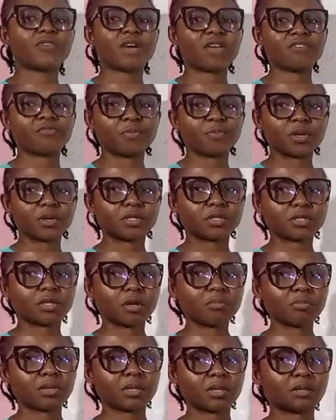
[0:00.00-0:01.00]
5 point
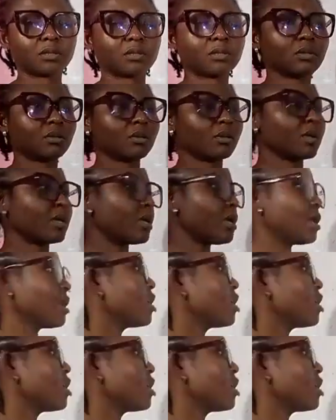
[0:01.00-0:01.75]
something, okay?